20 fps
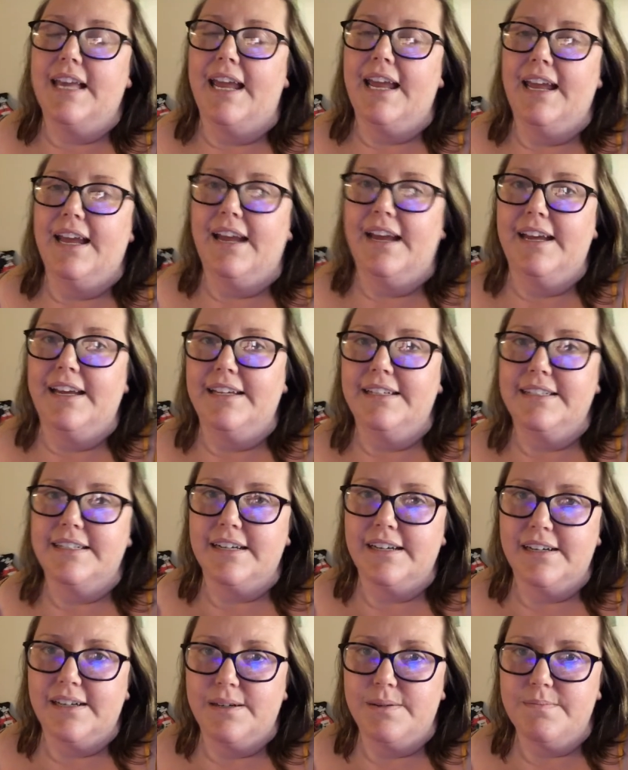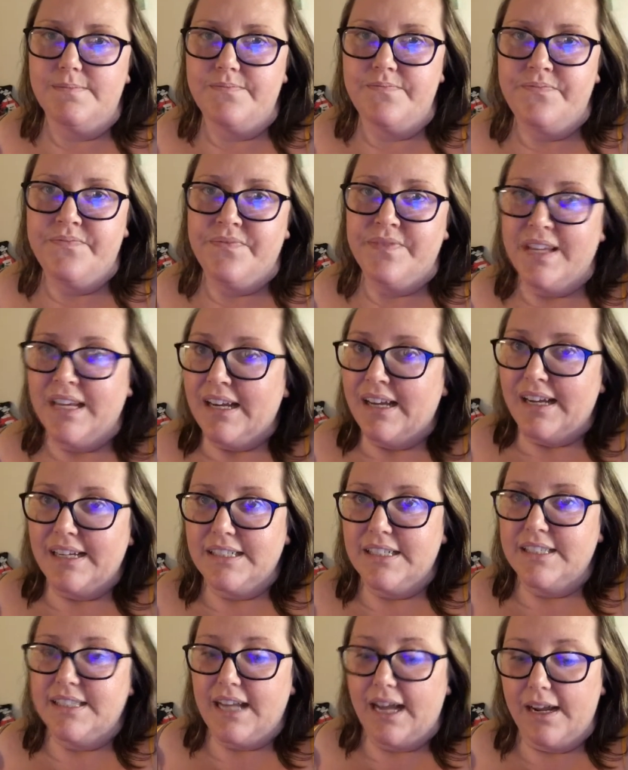And
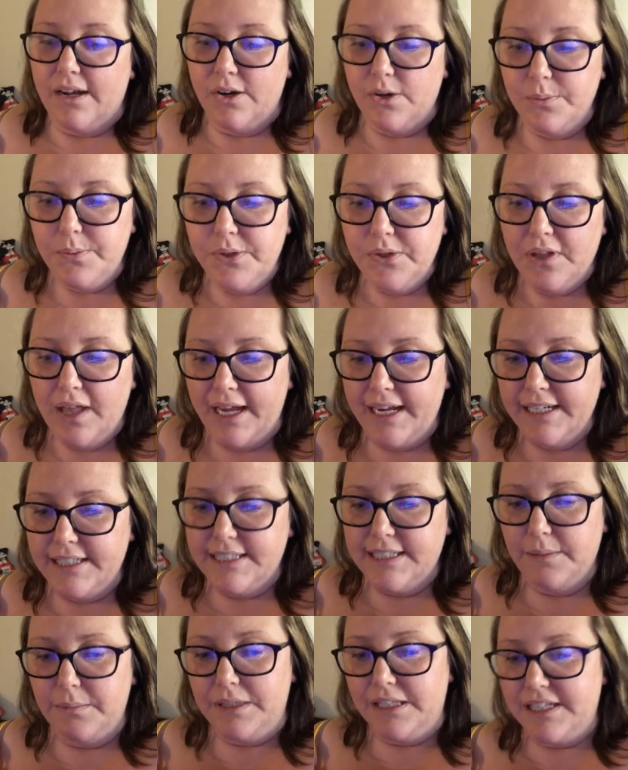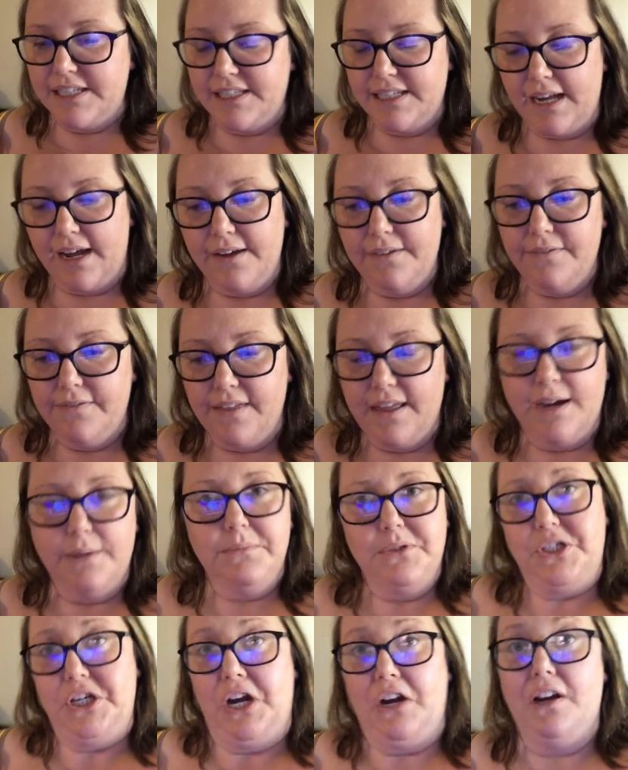I hope you like some of the stuff that
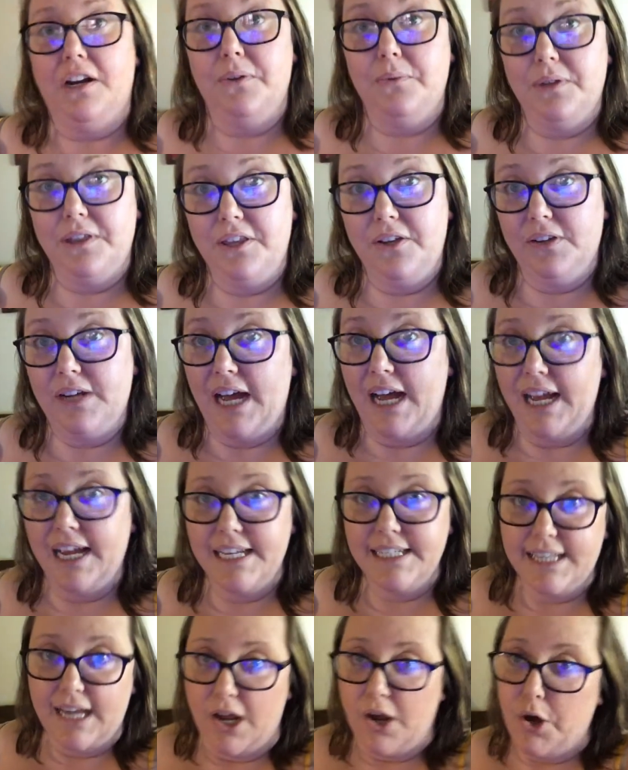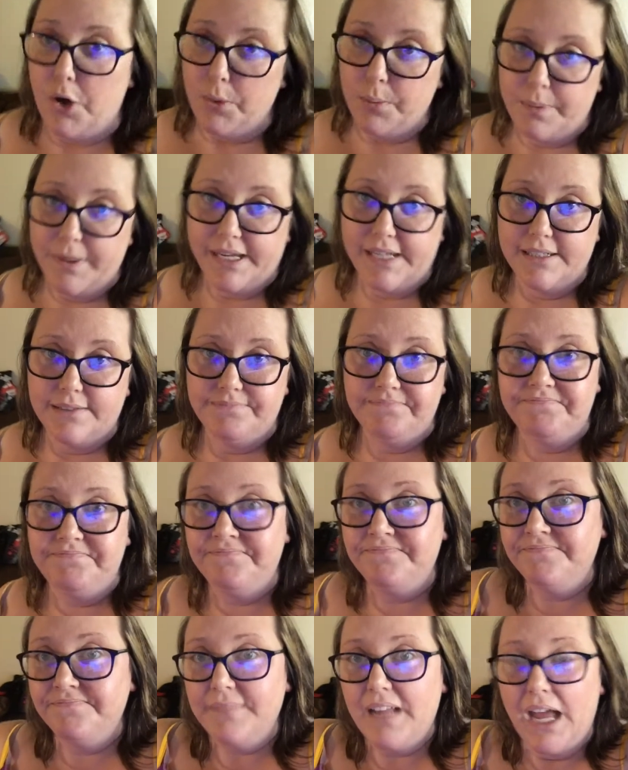I'm sharing with you guys. I hope it
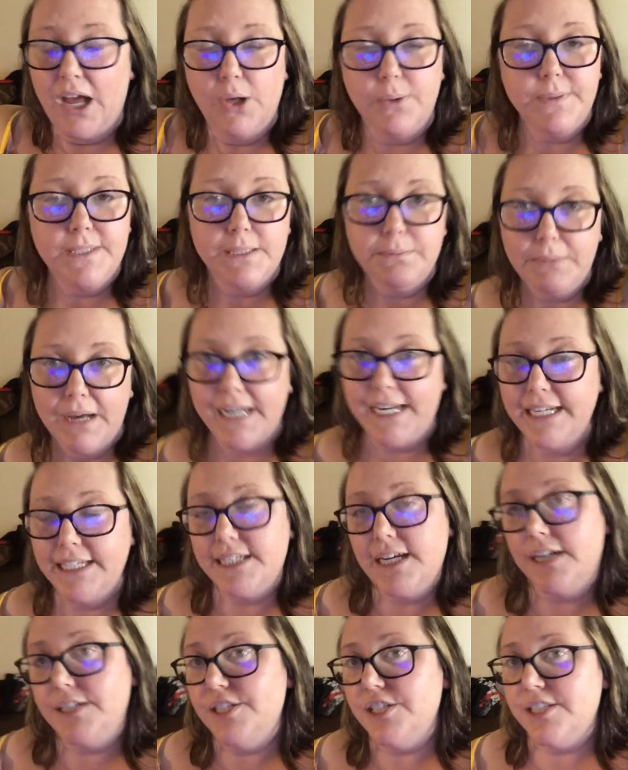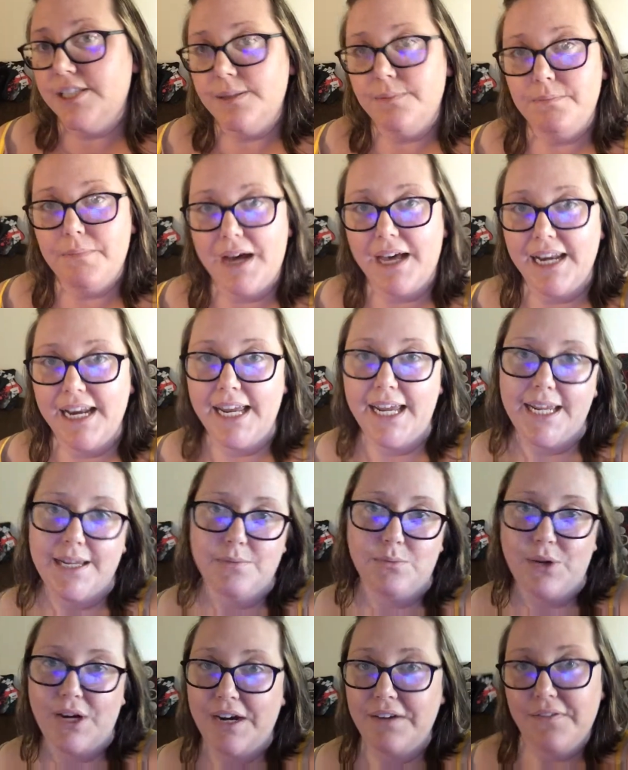helps somebody, touches
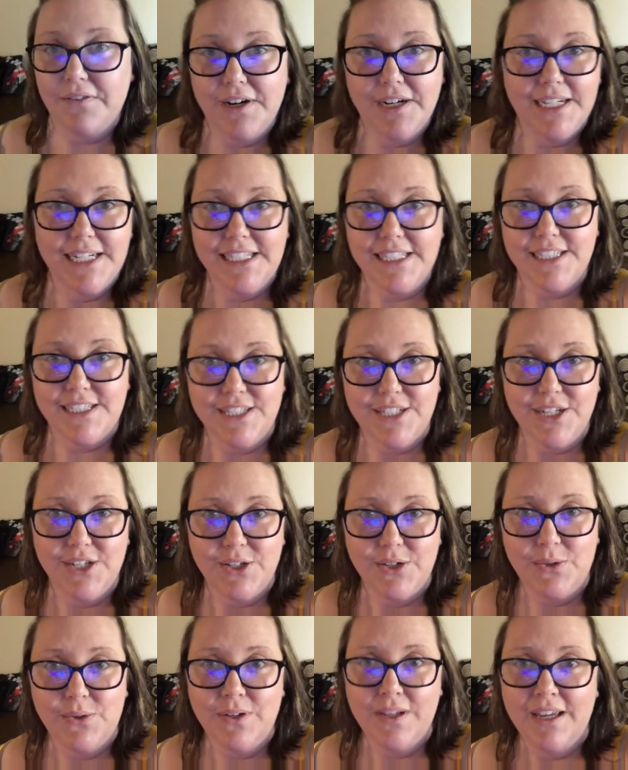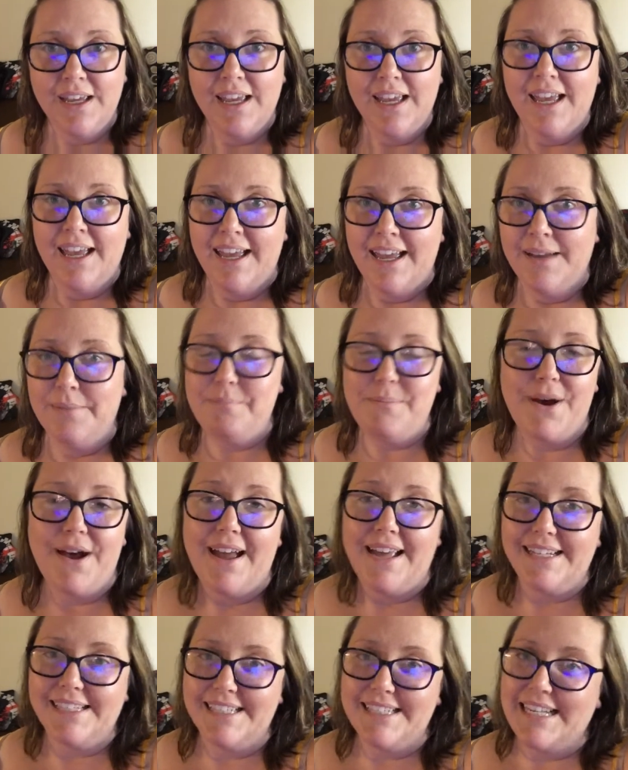somebody, whatever it needs to do.
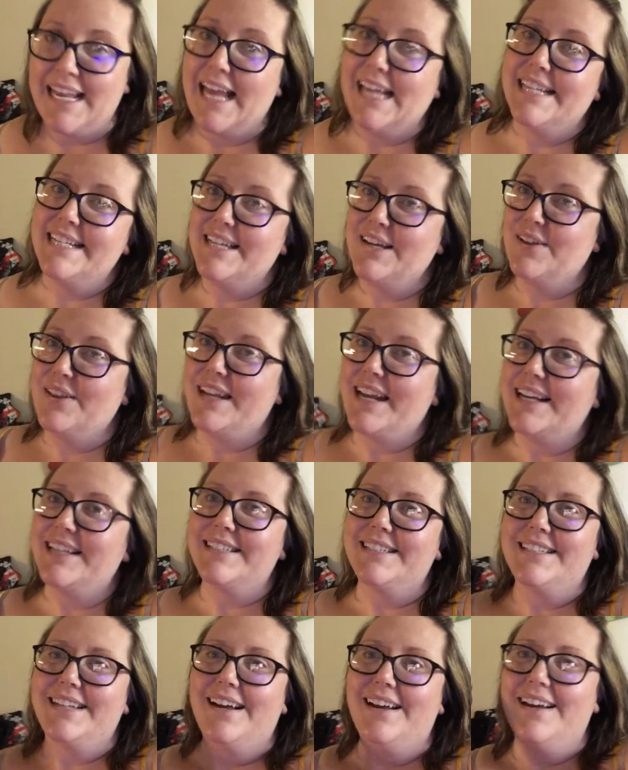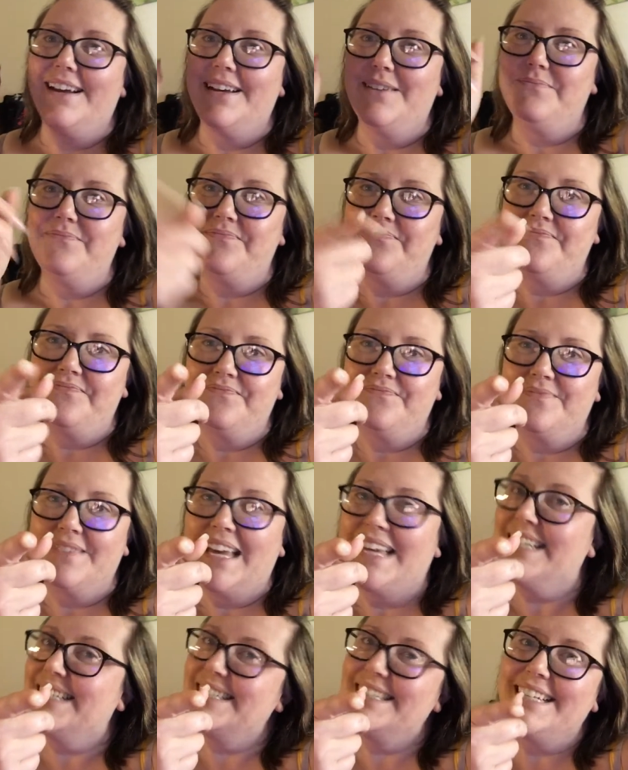But until the next time,
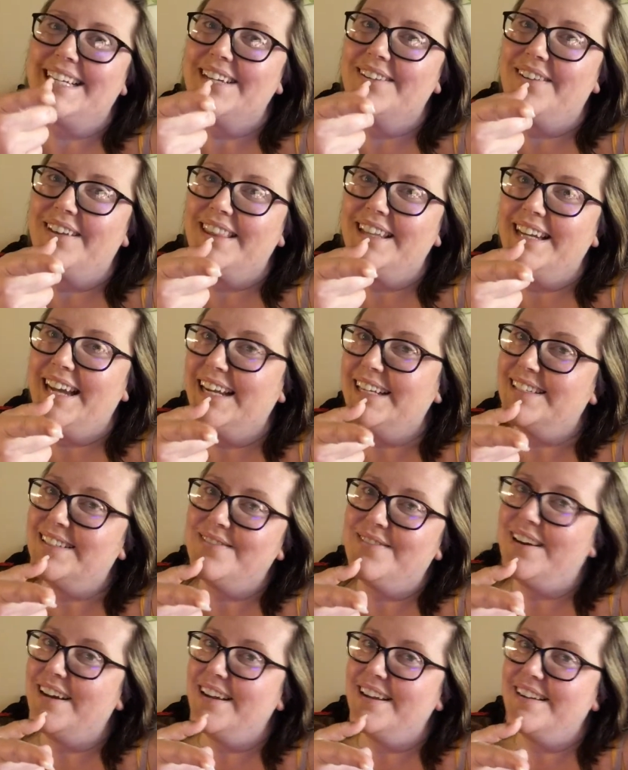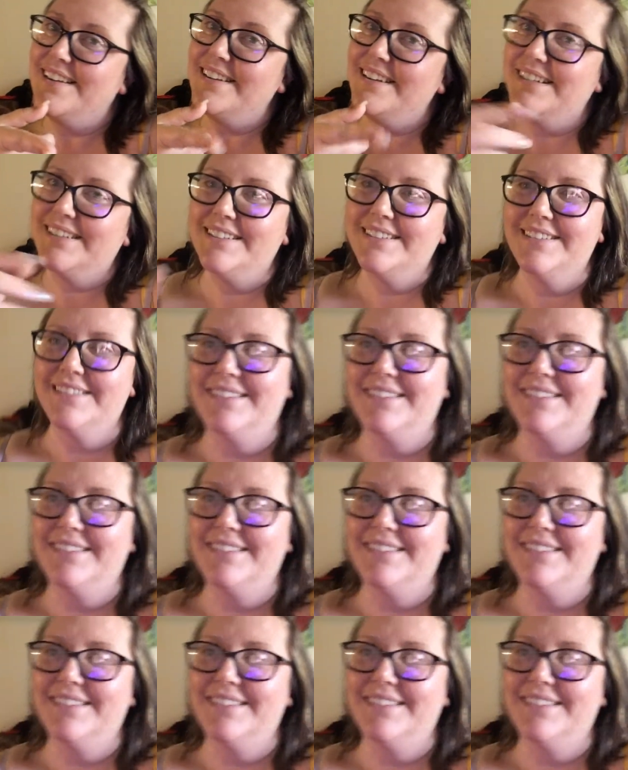see you on the next one.